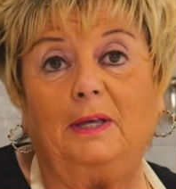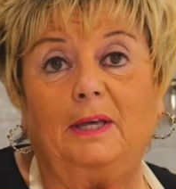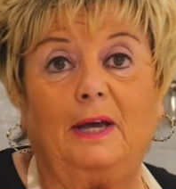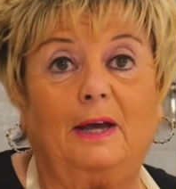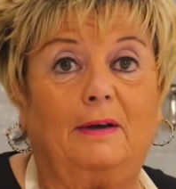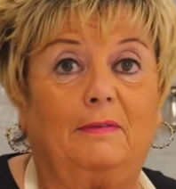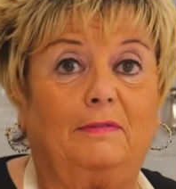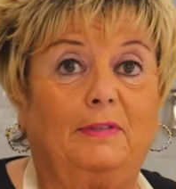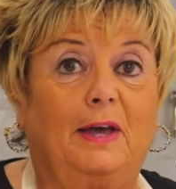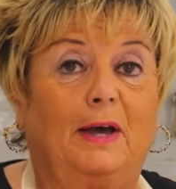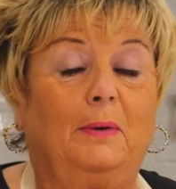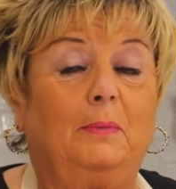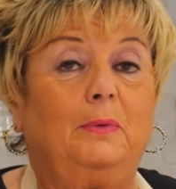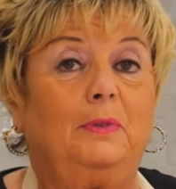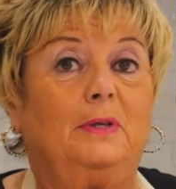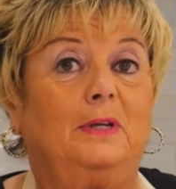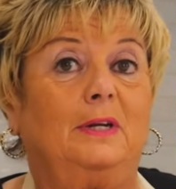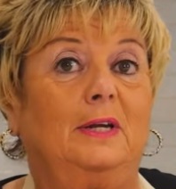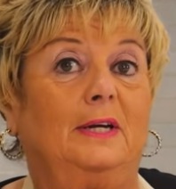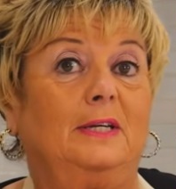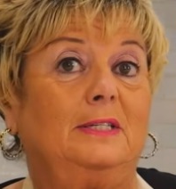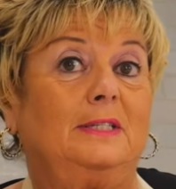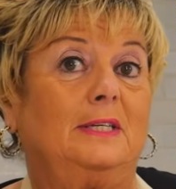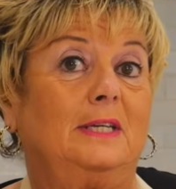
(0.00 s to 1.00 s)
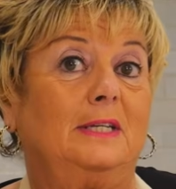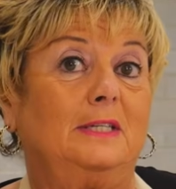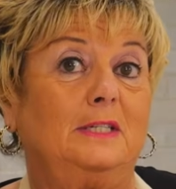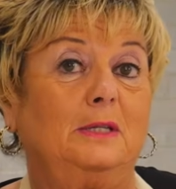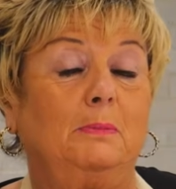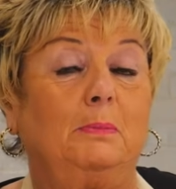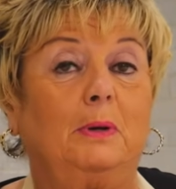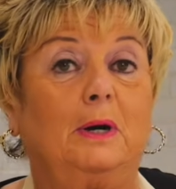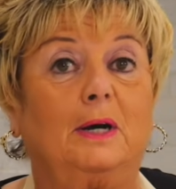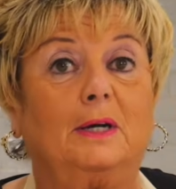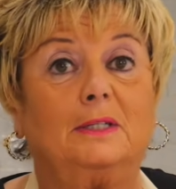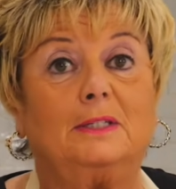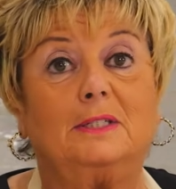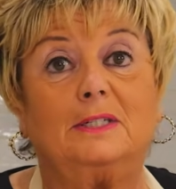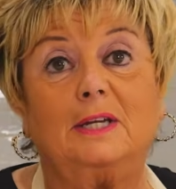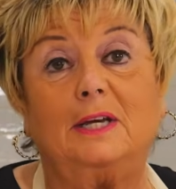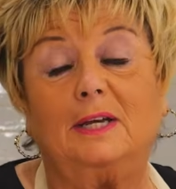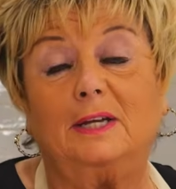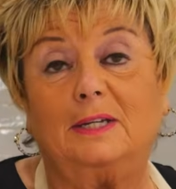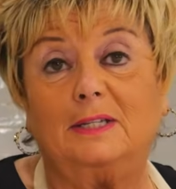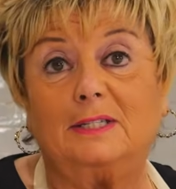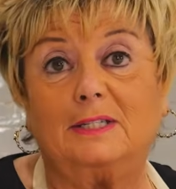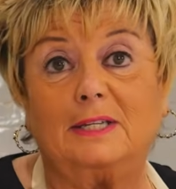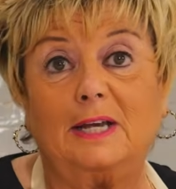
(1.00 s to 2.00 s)
You have that with a nice antipasta
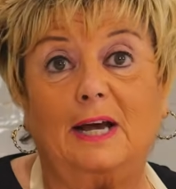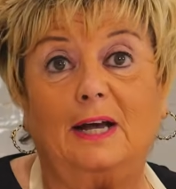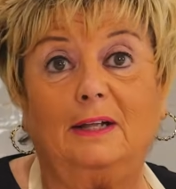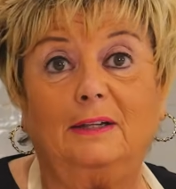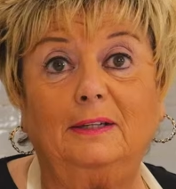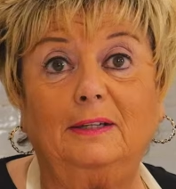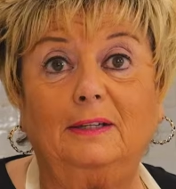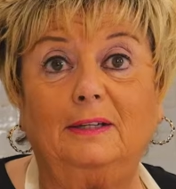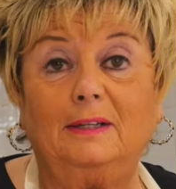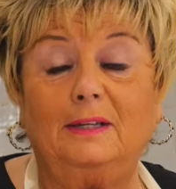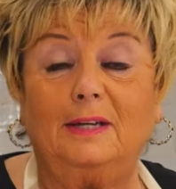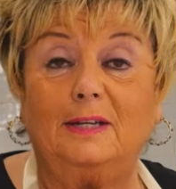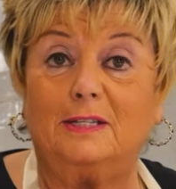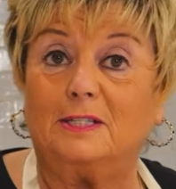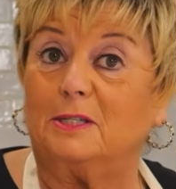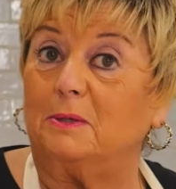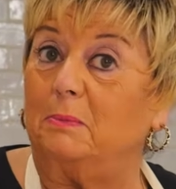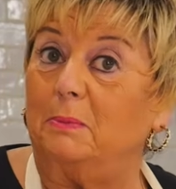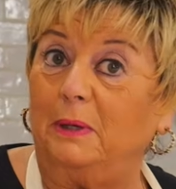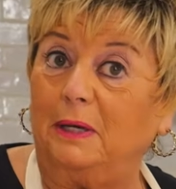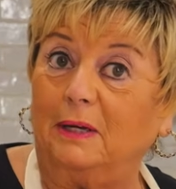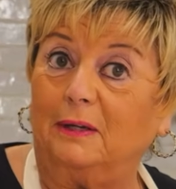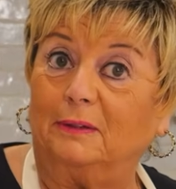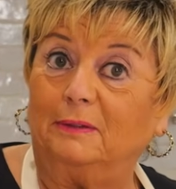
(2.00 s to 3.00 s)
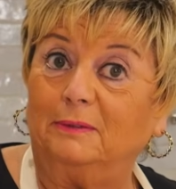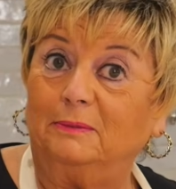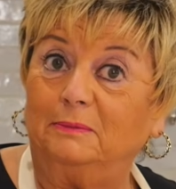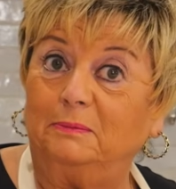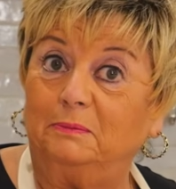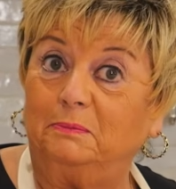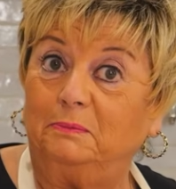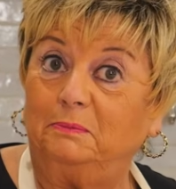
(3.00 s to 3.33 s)
and a salad. It's a meal.